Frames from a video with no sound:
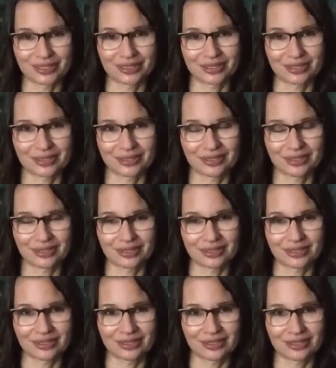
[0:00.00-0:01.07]

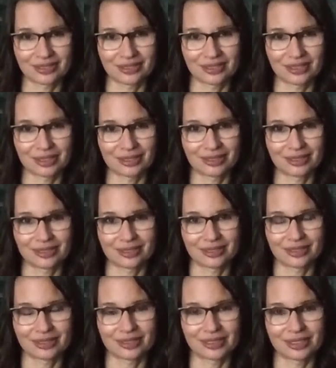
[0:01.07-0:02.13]

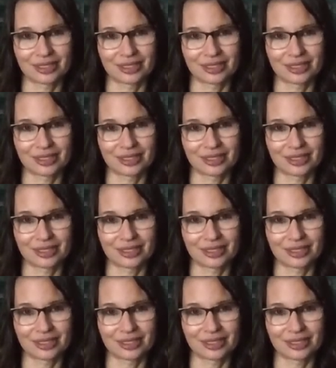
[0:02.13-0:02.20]
[no speech]